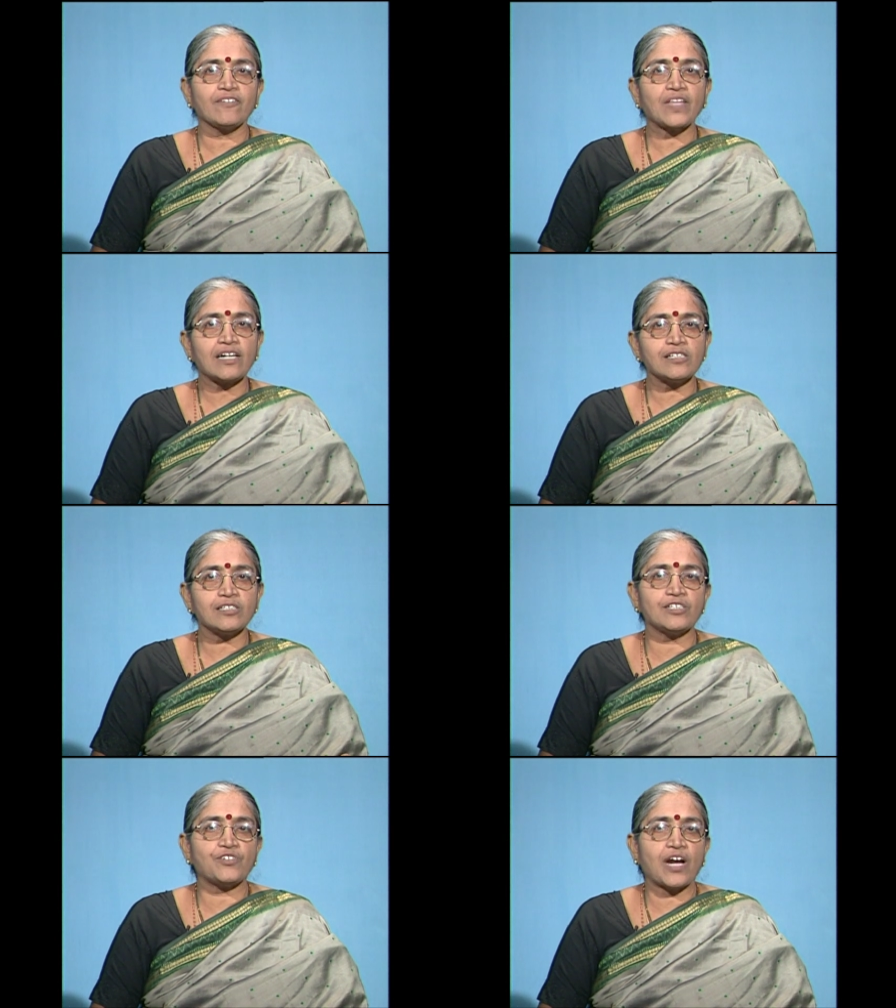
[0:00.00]
That
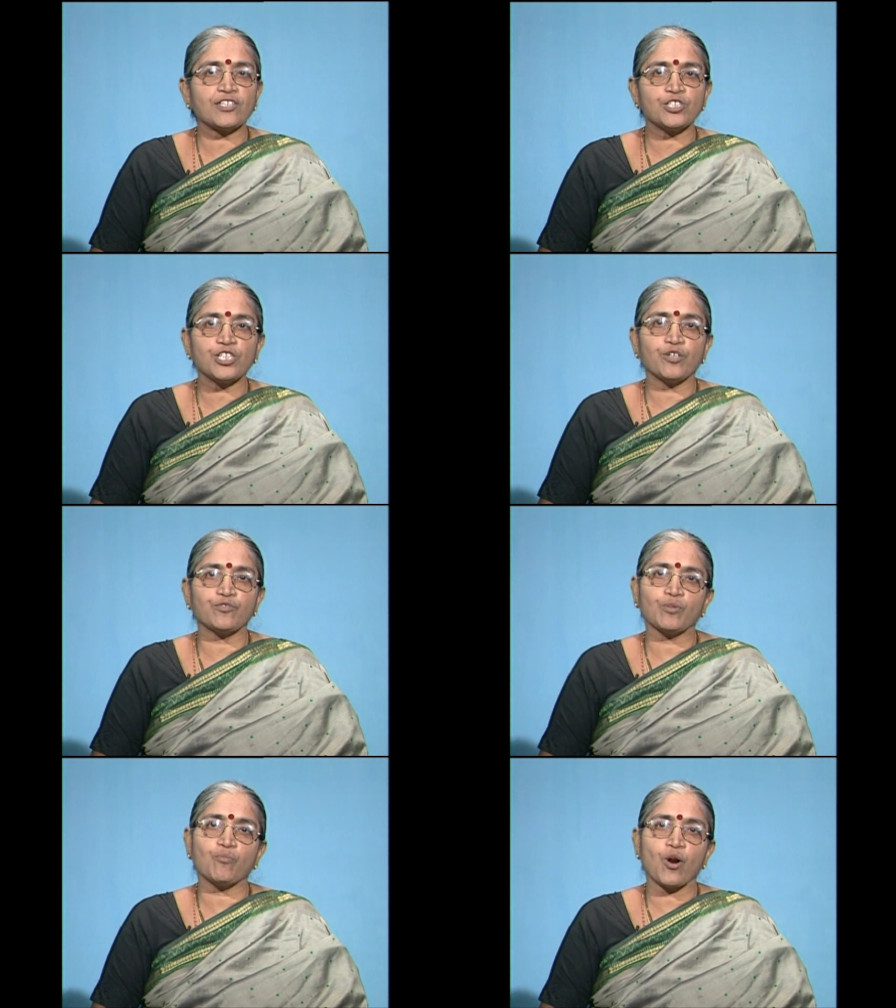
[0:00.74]
is the tragedy
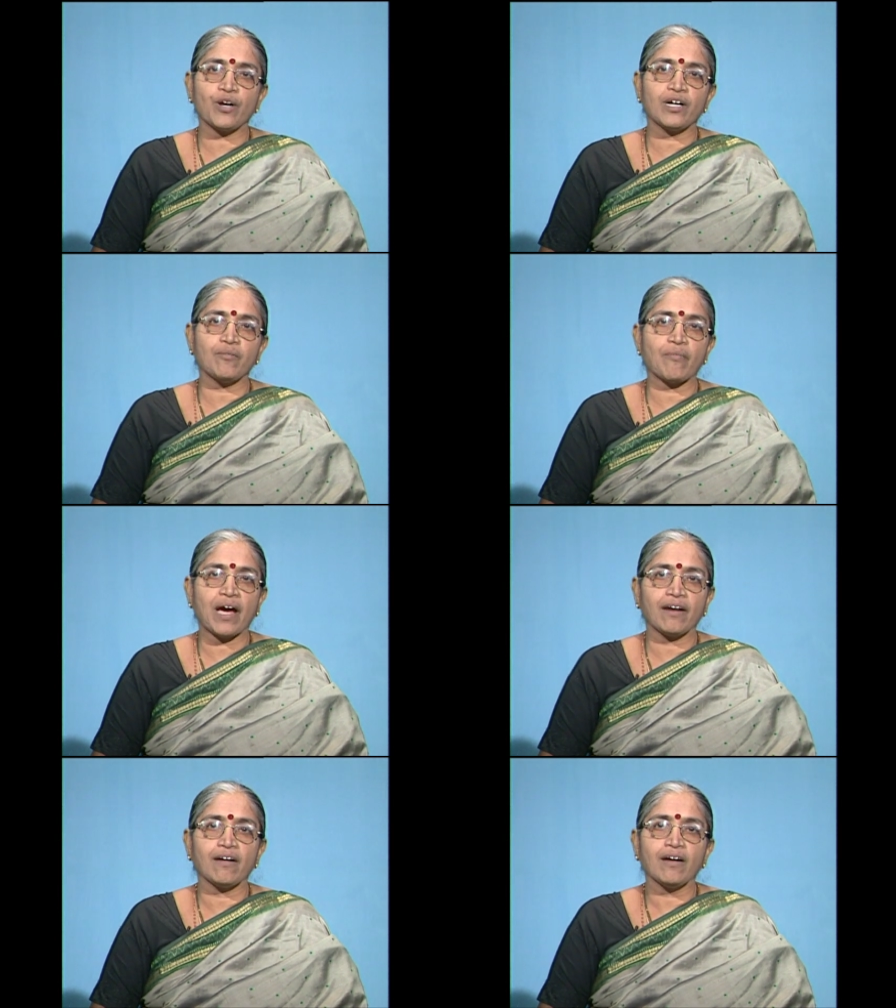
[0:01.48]
of the modern man.